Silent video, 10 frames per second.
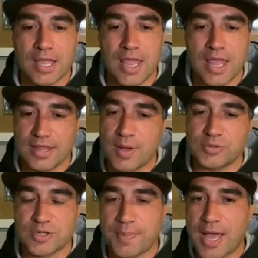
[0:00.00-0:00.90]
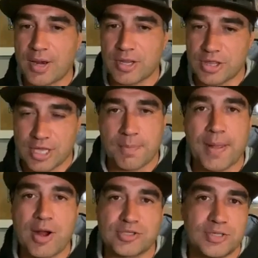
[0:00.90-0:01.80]
that was about the
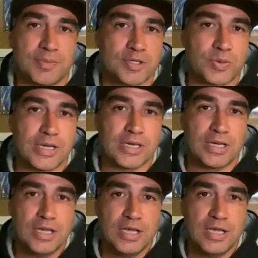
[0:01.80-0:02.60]
comparison between